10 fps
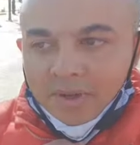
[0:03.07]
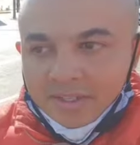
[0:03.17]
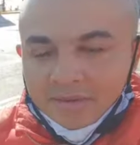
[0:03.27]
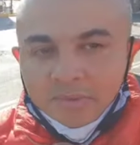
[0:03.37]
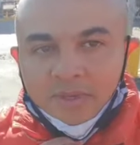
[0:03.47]

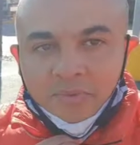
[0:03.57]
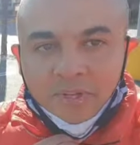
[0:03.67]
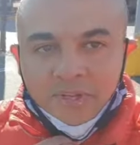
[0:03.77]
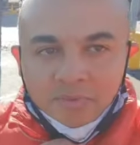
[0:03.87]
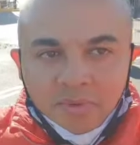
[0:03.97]
wanted me
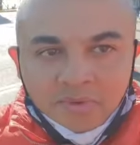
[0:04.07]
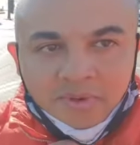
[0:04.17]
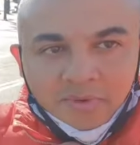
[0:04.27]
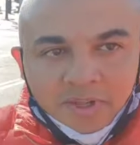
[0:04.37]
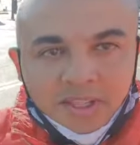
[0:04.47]
to watch a
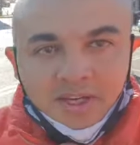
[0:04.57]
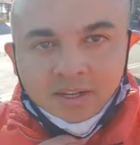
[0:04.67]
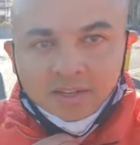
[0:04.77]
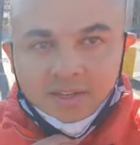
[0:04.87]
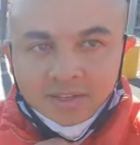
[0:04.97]
movie with
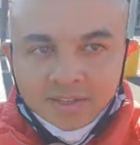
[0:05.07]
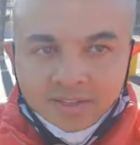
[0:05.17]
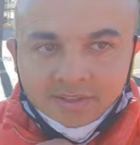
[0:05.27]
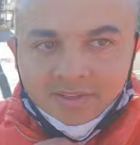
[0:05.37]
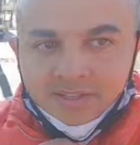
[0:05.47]
her.
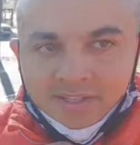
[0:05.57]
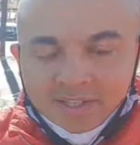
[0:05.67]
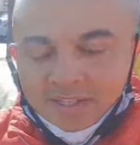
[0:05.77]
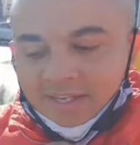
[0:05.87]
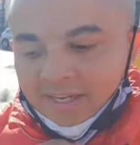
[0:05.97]

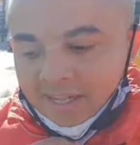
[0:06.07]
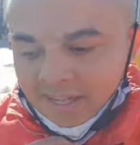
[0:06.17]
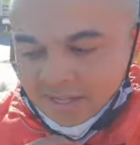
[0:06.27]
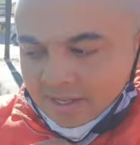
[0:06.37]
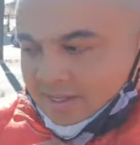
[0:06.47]

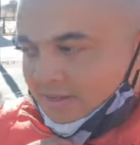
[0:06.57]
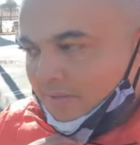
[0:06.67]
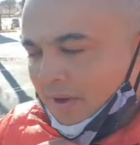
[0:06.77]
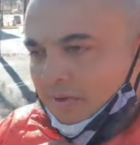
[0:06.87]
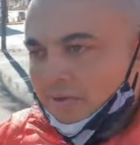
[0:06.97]
Ne?
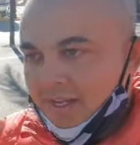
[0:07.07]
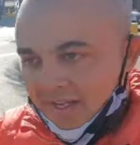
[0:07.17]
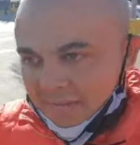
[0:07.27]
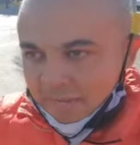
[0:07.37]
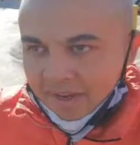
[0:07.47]
While we
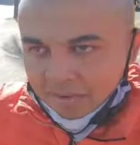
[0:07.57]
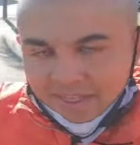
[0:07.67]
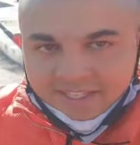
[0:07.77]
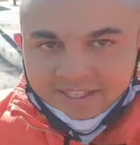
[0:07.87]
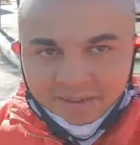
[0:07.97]
were in bed
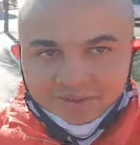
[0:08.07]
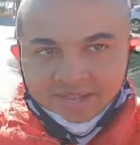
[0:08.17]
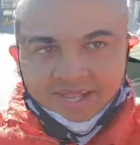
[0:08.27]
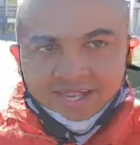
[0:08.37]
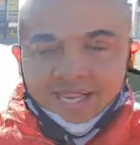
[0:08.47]
watching a
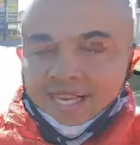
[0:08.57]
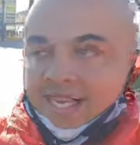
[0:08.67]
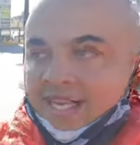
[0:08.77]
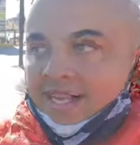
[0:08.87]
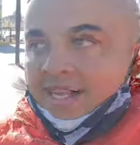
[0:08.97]
movie.
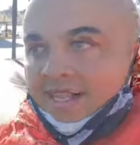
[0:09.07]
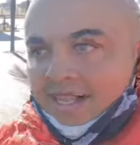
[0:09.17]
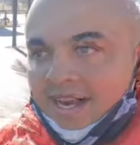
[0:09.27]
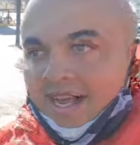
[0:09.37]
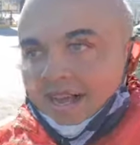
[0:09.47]

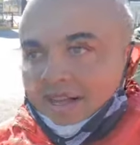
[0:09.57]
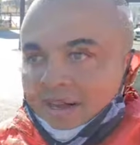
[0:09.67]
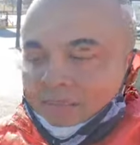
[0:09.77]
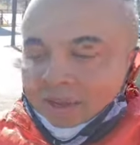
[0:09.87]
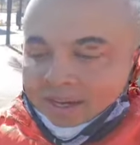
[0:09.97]
And
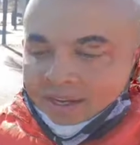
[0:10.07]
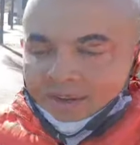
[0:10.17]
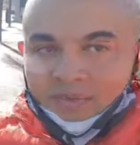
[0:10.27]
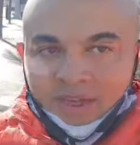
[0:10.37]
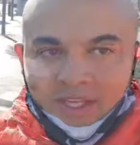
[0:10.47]
I
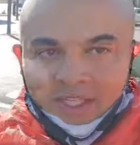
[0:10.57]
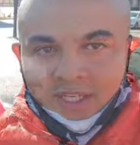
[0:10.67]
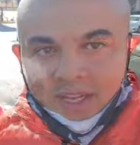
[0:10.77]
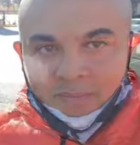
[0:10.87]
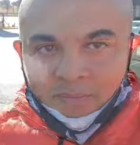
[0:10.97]
apparently fell
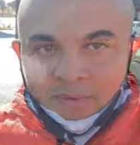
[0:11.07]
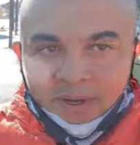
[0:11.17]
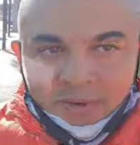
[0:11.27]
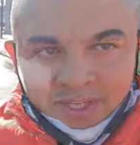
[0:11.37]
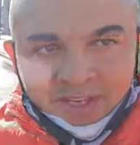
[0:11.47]
asleep.
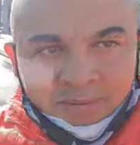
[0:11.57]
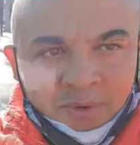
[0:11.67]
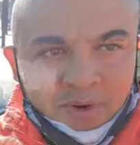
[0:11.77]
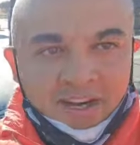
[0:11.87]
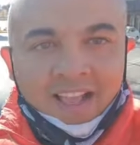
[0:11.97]
No say
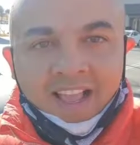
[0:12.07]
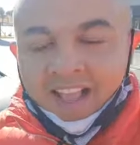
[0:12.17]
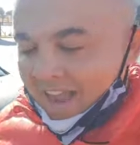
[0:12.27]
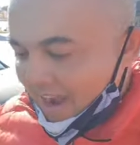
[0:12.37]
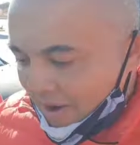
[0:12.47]
the morning.
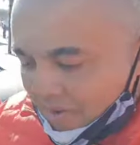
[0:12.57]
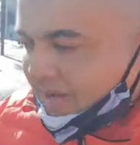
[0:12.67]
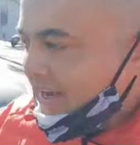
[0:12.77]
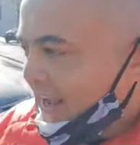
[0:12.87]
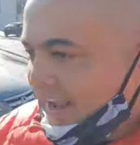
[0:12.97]

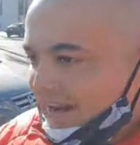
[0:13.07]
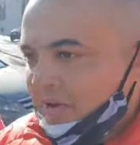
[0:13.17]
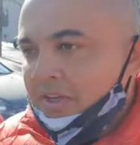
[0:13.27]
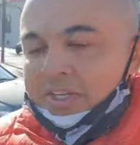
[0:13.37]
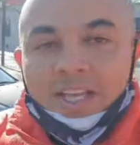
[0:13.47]
How can
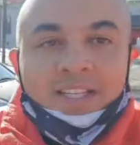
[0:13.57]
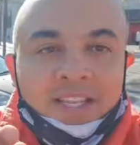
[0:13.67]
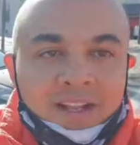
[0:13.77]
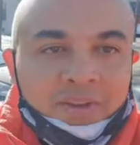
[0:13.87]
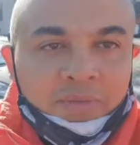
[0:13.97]
I know?
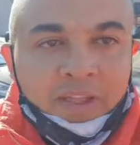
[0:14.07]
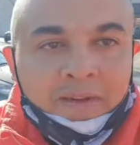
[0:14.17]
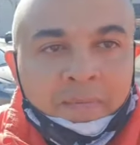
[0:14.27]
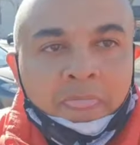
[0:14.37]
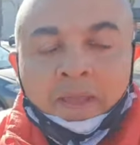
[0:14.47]
She said to
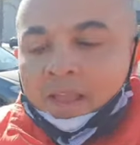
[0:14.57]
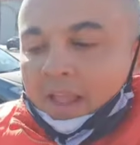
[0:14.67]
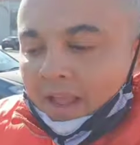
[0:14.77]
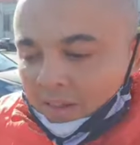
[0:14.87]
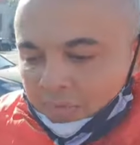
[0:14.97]
me,
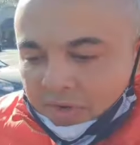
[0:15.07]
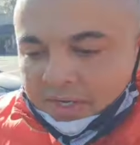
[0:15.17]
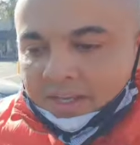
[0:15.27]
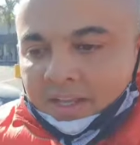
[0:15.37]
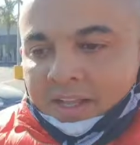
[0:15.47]

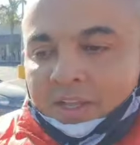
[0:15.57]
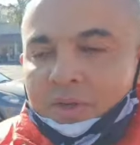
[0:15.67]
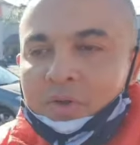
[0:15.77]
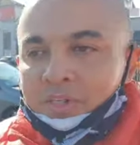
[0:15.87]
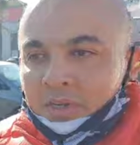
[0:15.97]
Alfred,
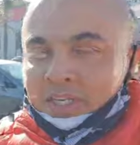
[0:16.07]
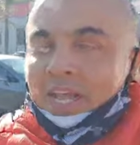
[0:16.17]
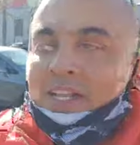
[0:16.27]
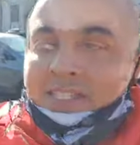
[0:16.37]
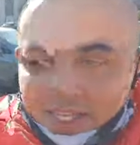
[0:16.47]
you look
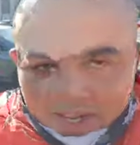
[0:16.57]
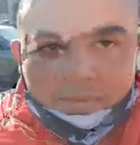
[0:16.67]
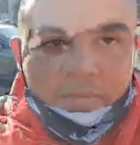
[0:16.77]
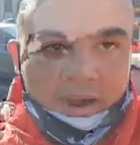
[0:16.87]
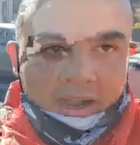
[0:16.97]
so tired,
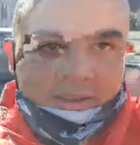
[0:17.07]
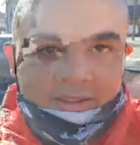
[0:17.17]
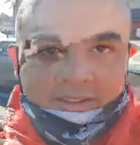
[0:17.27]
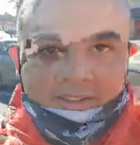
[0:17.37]
sleep ma.